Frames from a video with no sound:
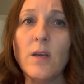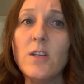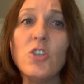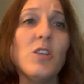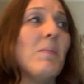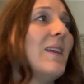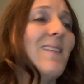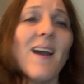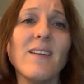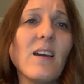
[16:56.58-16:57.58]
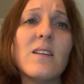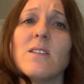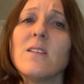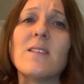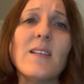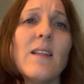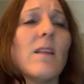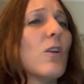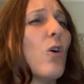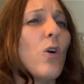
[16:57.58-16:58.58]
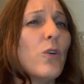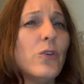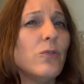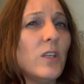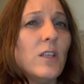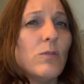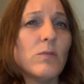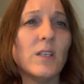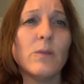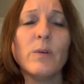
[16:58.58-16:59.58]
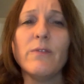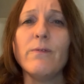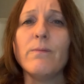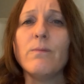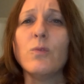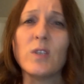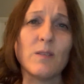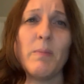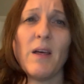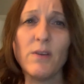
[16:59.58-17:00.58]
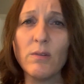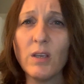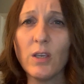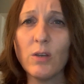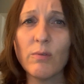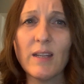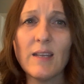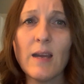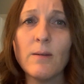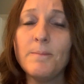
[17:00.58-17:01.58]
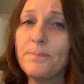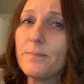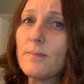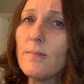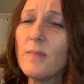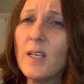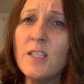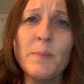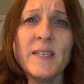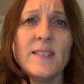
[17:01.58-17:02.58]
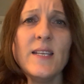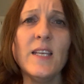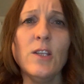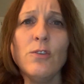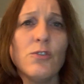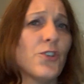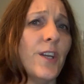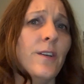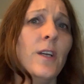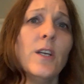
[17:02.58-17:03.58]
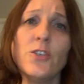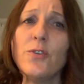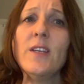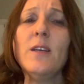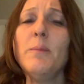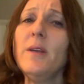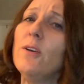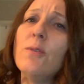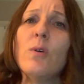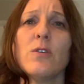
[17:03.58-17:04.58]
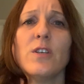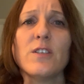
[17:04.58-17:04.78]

She may not understand that all you need to deal with what's bothering you right now is by sitting in your chair, drinking beer and watching